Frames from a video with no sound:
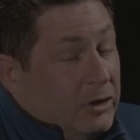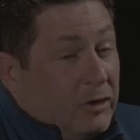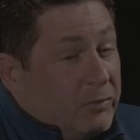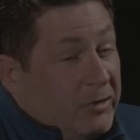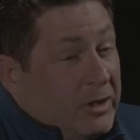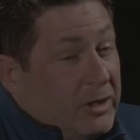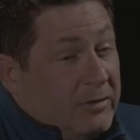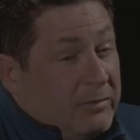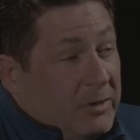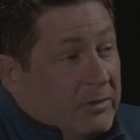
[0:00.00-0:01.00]
I yeah, mean, yeah. it looks
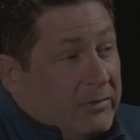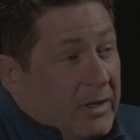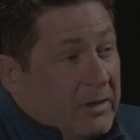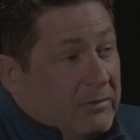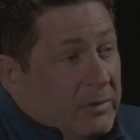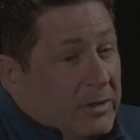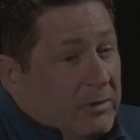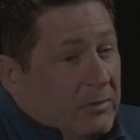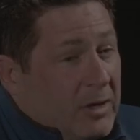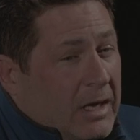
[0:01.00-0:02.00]
pretty, smells nice,
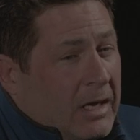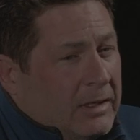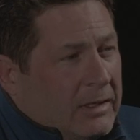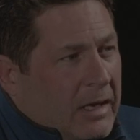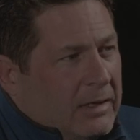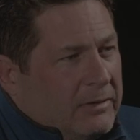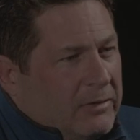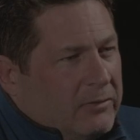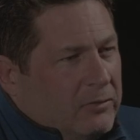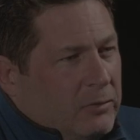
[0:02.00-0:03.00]
but you know, I, I like I like
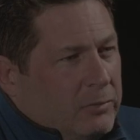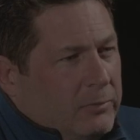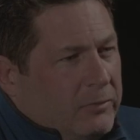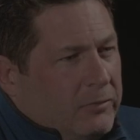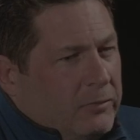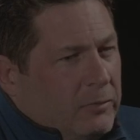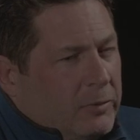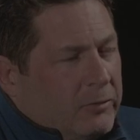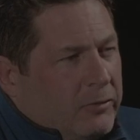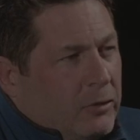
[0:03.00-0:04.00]
that su-
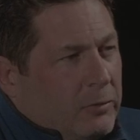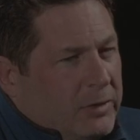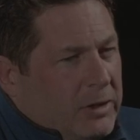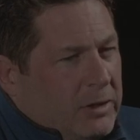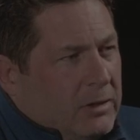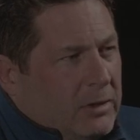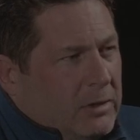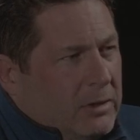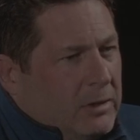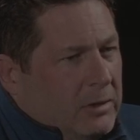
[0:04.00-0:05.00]
super terpy,
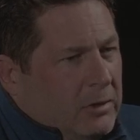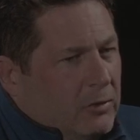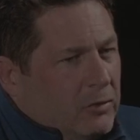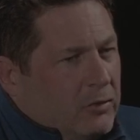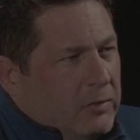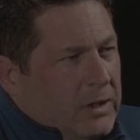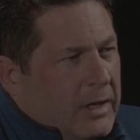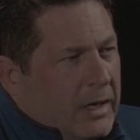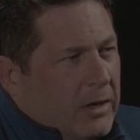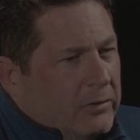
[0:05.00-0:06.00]
you know,
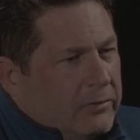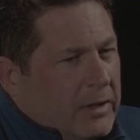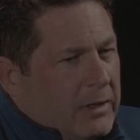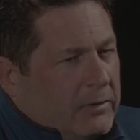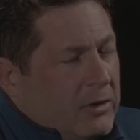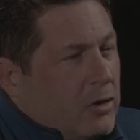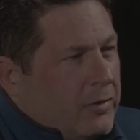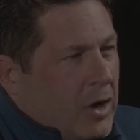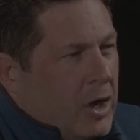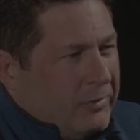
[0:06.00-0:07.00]
greenhouse like they
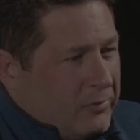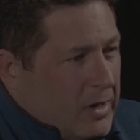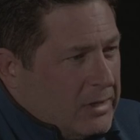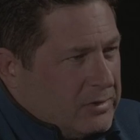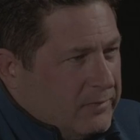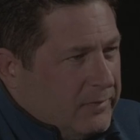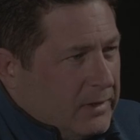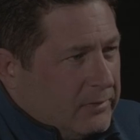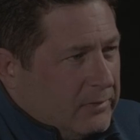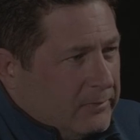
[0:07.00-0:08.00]
call it the entourage
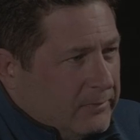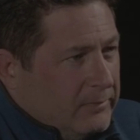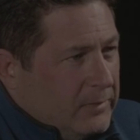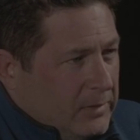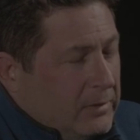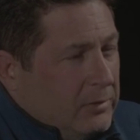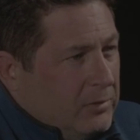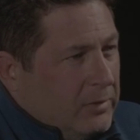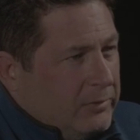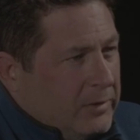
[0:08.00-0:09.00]
effect. Yeah. Yeah.
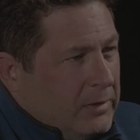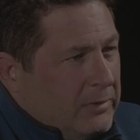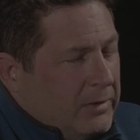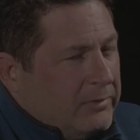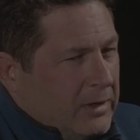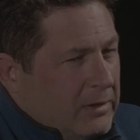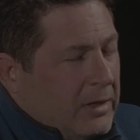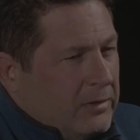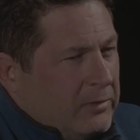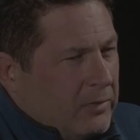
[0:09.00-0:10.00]
You know what I'm saying? Yeah. that's like
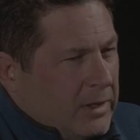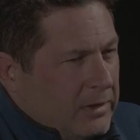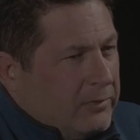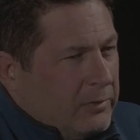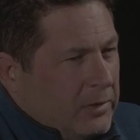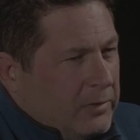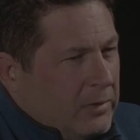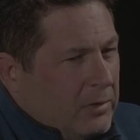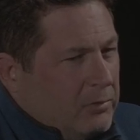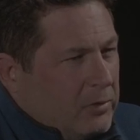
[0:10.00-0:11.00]
that, that's what I get from the,
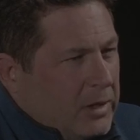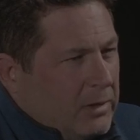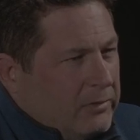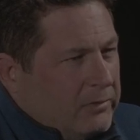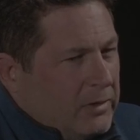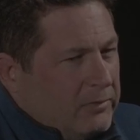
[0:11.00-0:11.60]
the Humboldt County